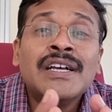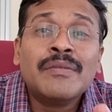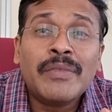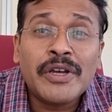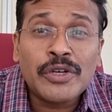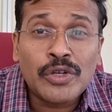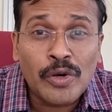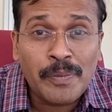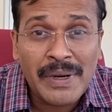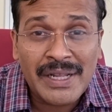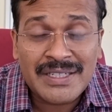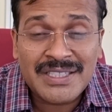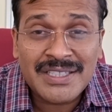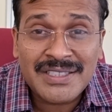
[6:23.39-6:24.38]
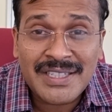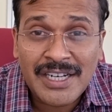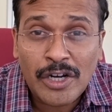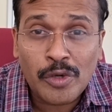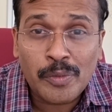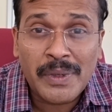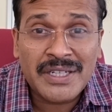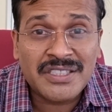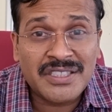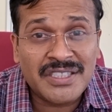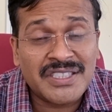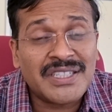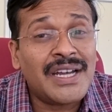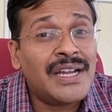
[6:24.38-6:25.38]
microplastics and
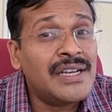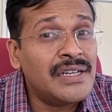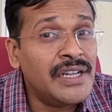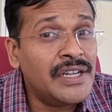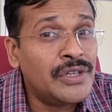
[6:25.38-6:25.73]
nanoplastics can lead